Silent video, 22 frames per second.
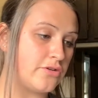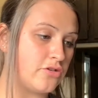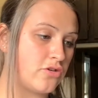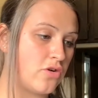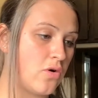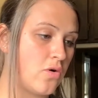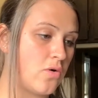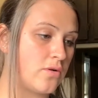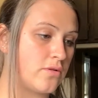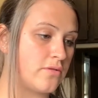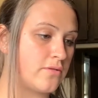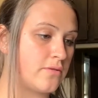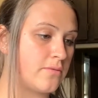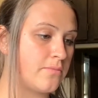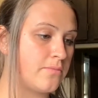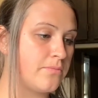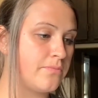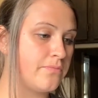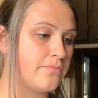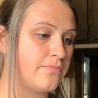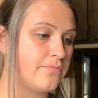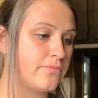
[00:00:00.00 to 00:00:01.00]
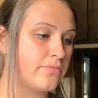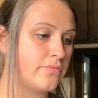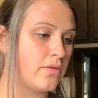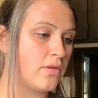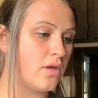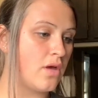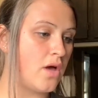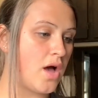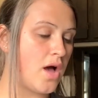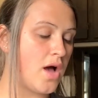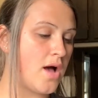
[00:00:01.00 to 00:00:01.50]
coats,
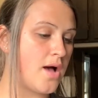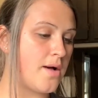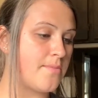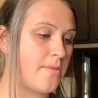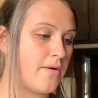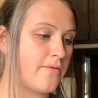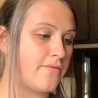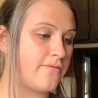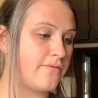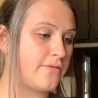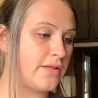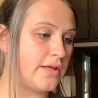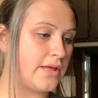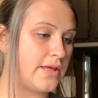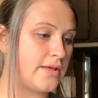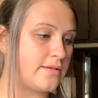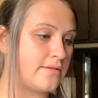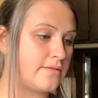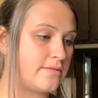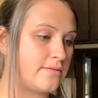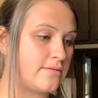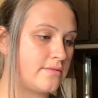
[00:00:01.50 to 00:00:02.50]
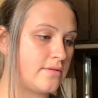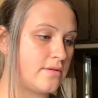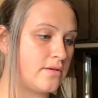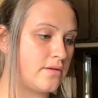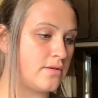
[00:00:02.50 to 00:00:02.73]
um, a fleece,